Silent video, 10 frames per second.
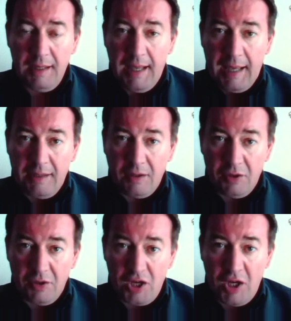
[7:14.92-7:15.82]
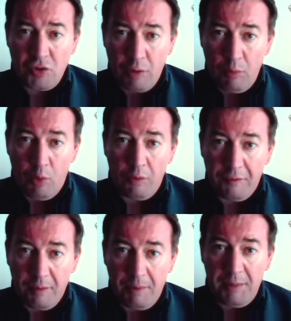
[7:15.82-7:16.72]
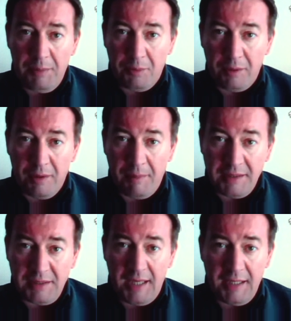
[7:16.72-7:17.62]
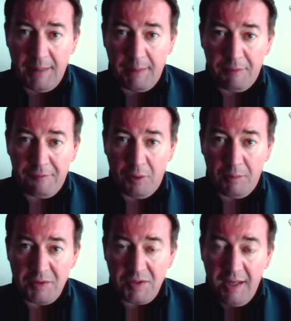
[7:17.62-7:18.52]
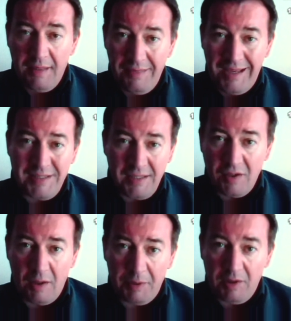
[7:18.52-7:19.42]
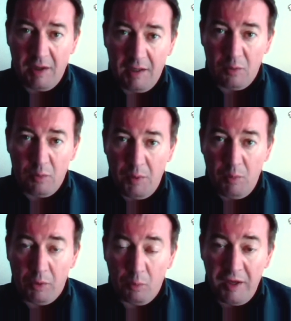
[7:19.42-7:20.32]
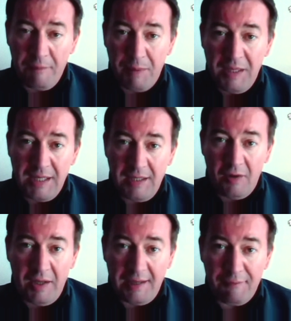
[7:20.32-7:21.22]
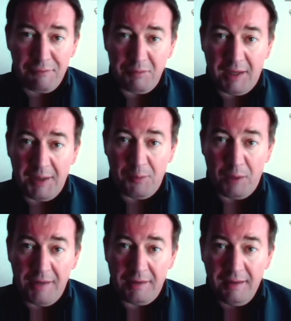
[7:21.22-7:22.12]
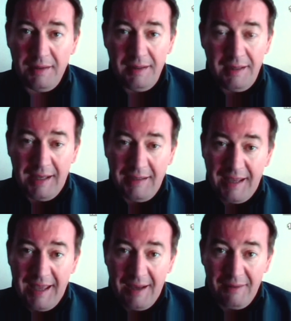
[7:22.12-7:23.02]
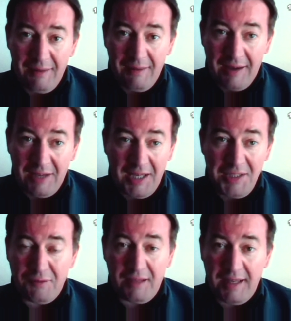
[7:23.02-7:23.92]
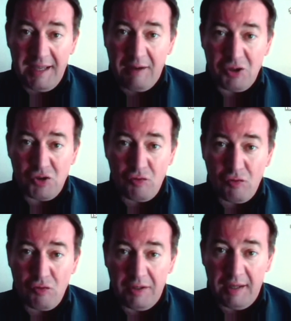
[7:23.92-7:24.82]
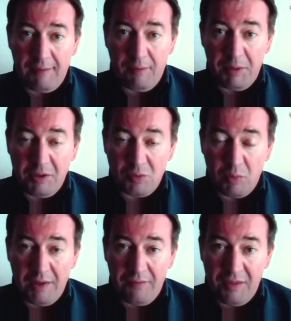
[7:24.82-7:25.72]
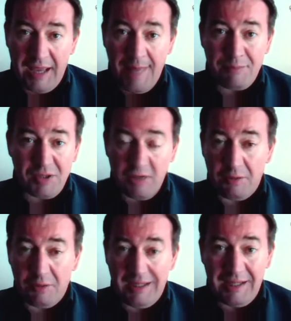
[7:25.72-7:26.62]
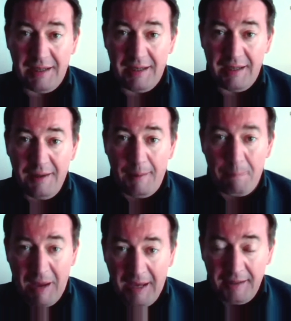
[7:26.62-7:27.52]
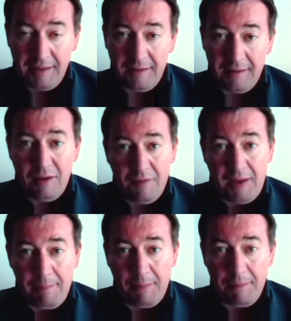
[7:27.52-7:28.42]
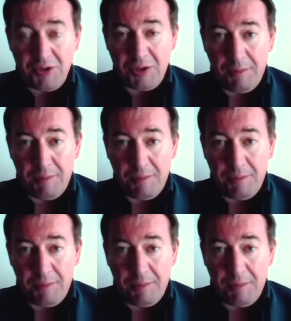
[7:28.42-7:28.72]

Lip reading: and the just reward for the people that are maintaining that performance, that's the type of dialogue we want. We have been denied that from day one, and our case for that now is stronger than ever because we have the absolute clear backing of our membership.